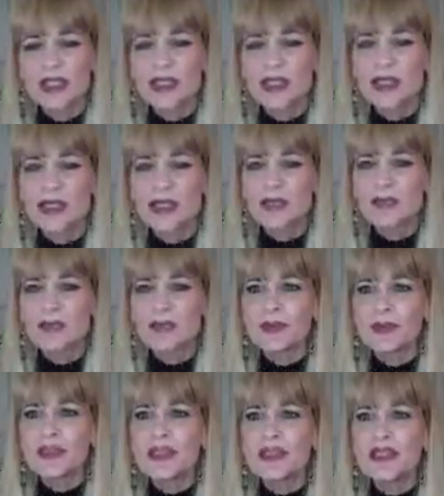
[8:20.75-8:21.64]

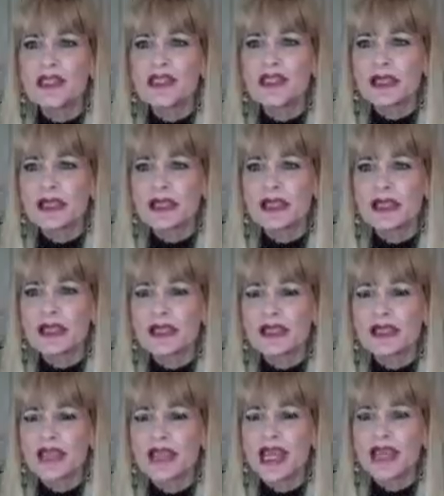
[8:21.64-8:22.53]
They're going
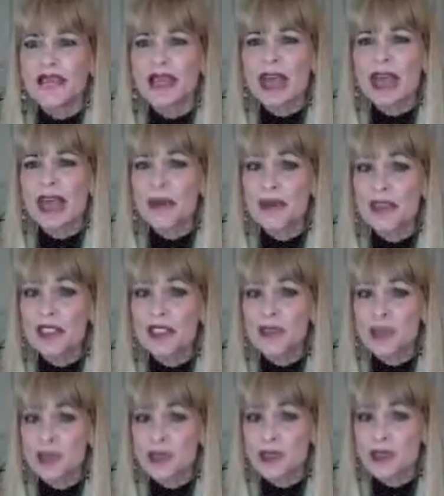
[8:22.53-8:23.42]
to have a happy
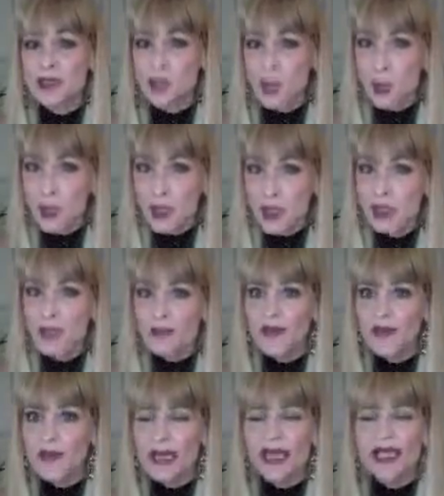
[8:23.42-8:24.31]
experience right off
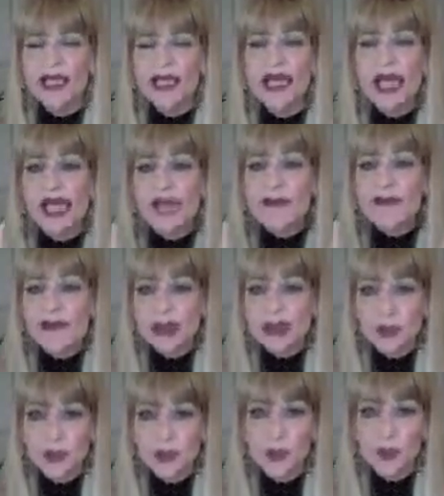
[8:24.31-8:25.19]
the bat, and
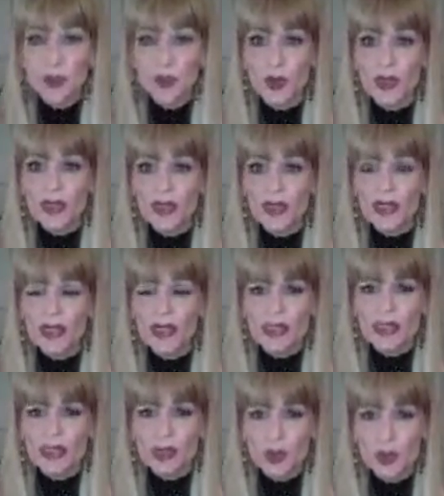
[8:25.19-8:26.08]
that's what you want.
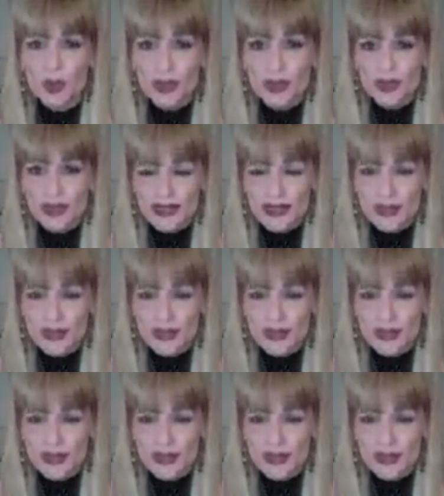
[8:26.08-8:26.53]
Is you want